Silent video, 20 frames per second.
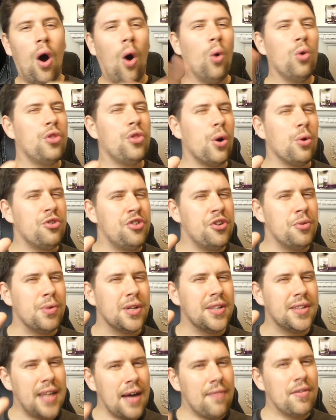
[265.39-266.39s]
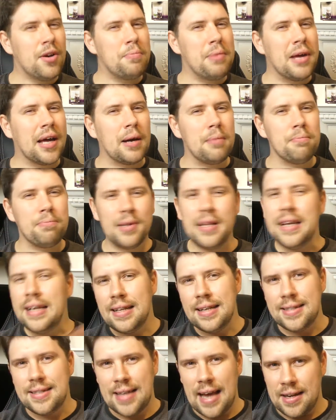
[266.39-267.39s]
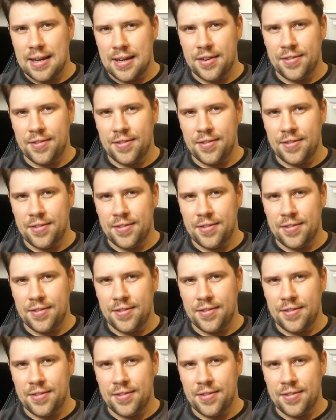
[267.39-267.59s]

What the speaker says: Although she will never be completely satisfied,